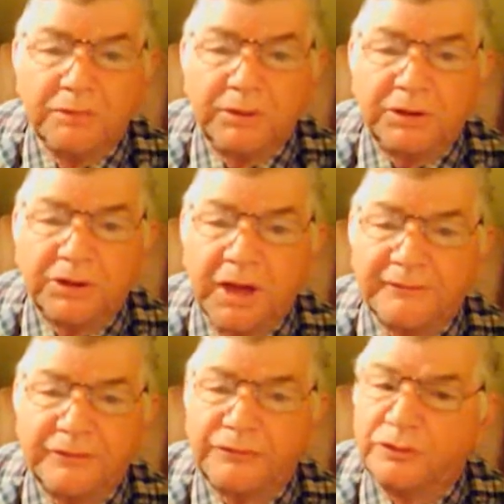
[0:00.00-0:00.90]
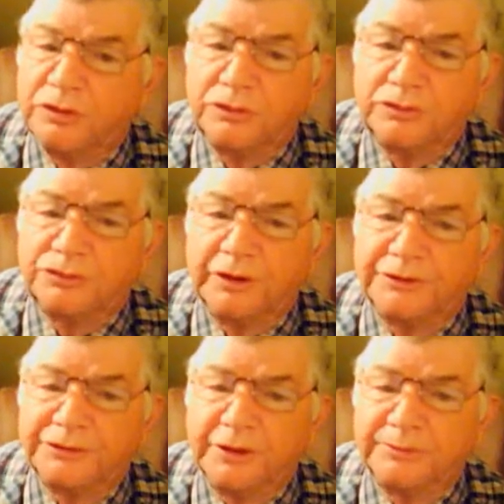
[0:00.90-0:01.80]
Be careful before you
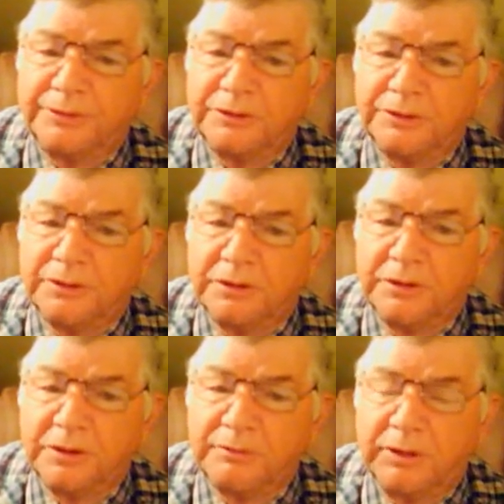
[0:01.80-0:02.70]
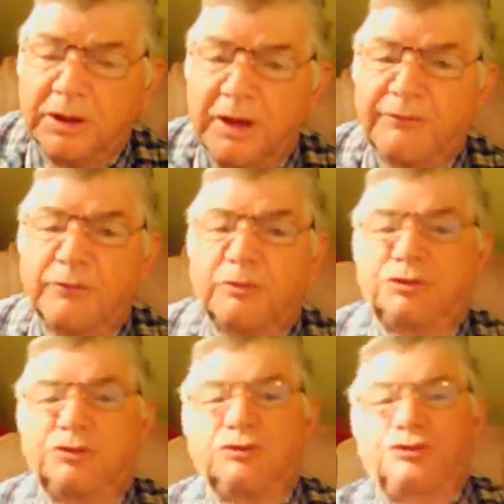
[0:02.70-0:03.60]
judge something. Be careful
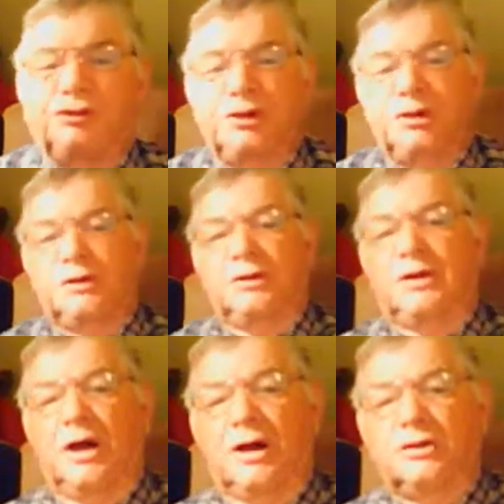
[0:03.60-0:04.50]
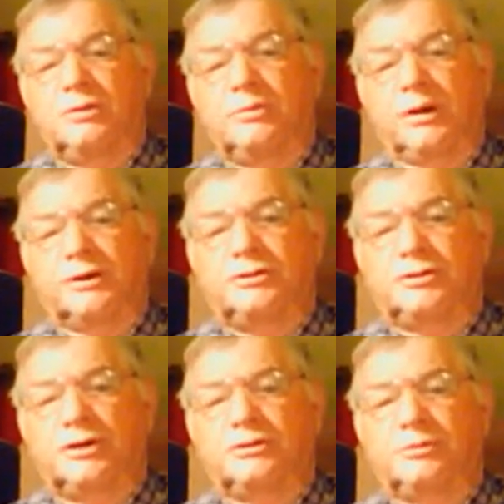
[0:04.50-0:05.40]
what you see and how you make a
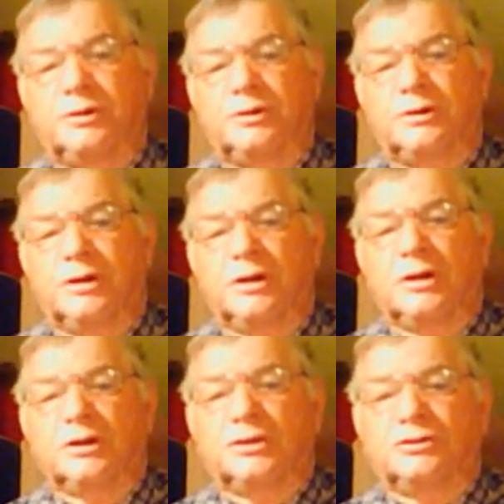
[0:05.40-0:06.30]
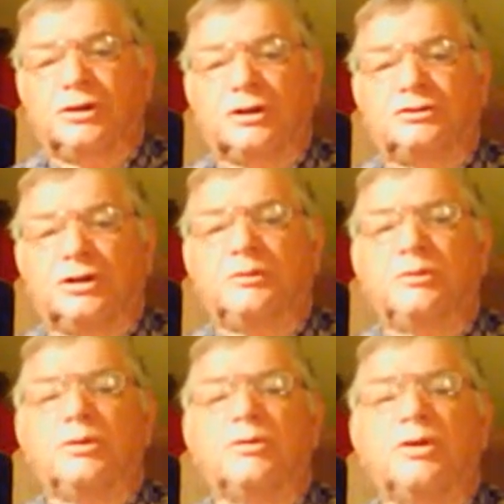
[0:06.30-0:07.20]
judgment, because that
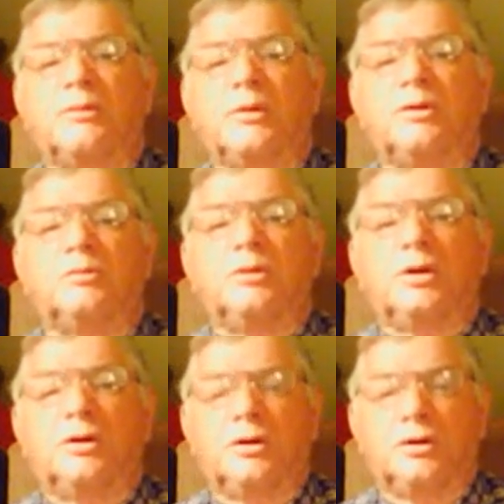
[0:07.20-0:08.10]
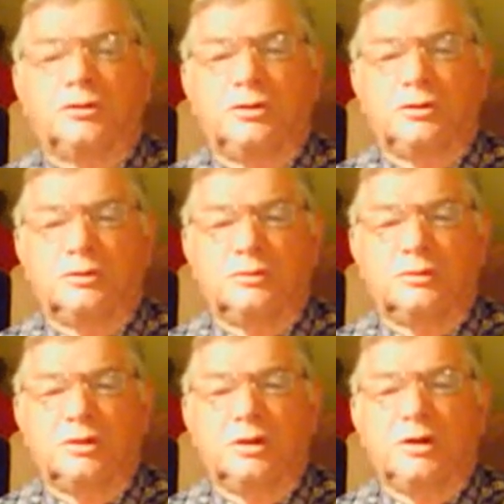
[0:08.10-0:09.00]
judgment going to come home to haunt you,
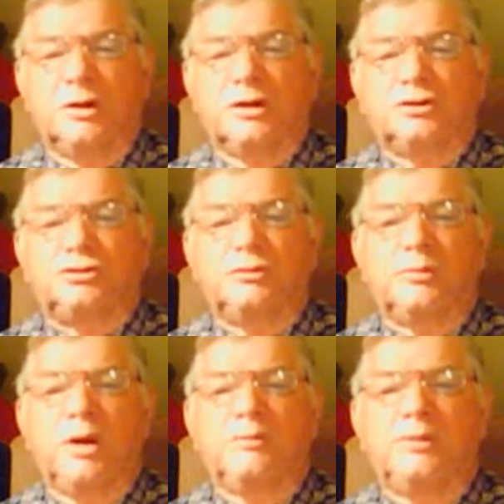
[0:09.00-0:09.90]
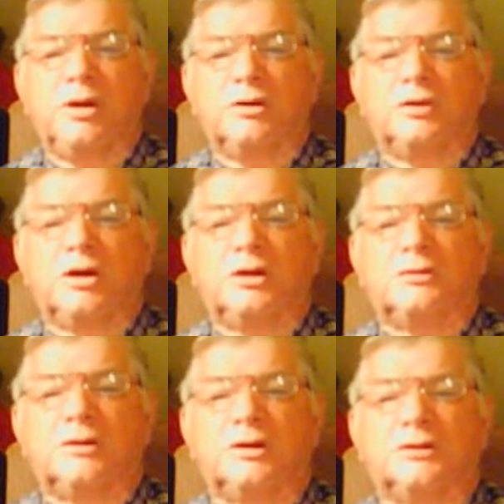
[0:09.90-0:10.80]
because you may be on the
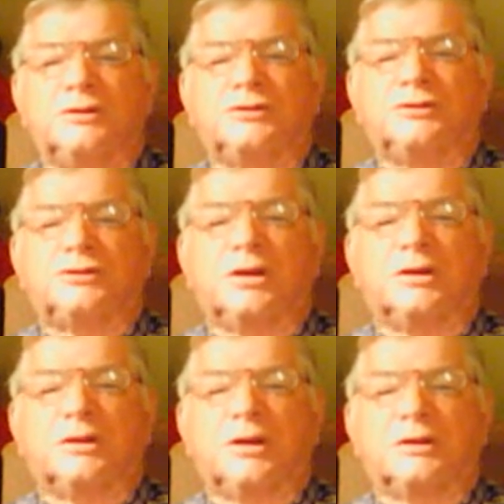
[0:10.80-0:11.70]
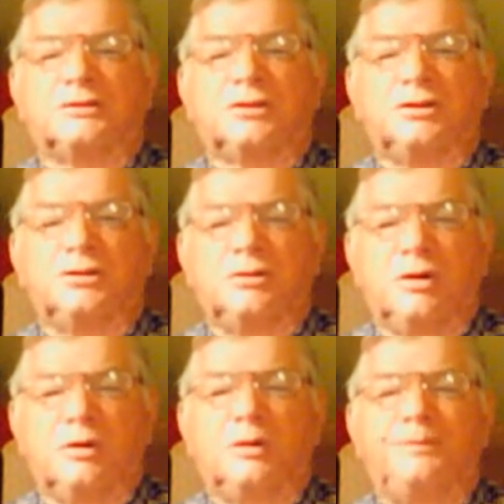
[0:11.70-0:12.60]
other end of the stick next thing you
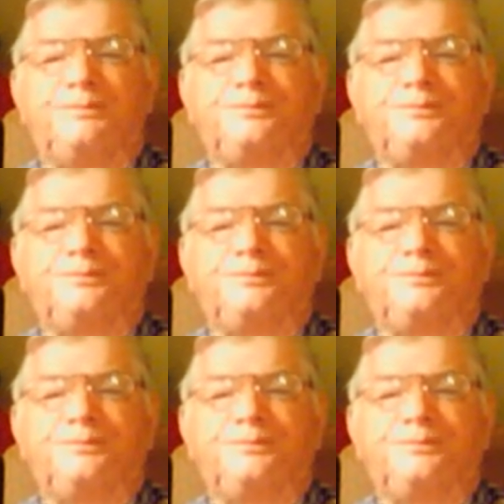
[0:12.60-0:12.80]
know it.